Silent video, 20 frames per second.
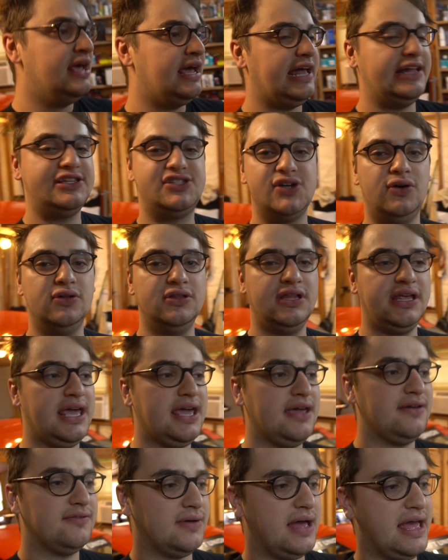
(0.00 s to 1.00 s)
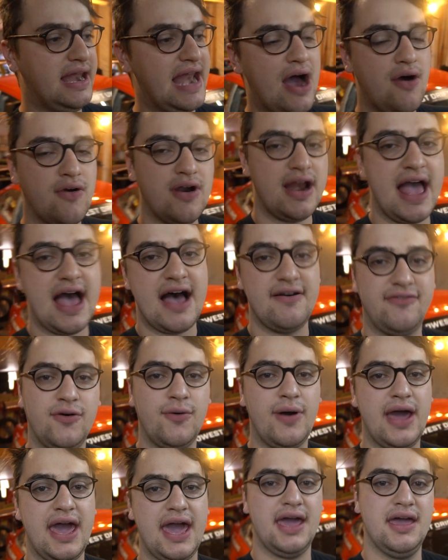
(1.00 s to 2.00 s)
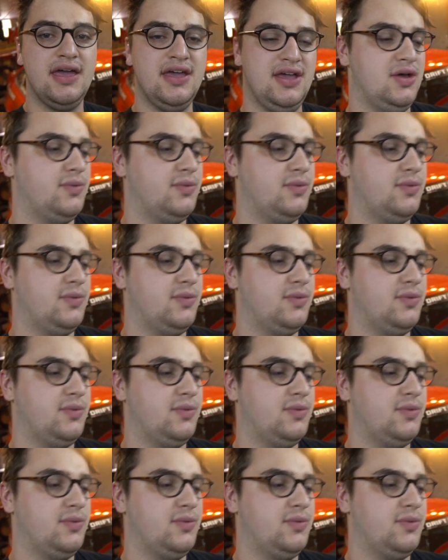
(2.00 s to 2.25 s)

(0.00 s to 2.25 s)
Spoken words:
It's only an hour and a half away.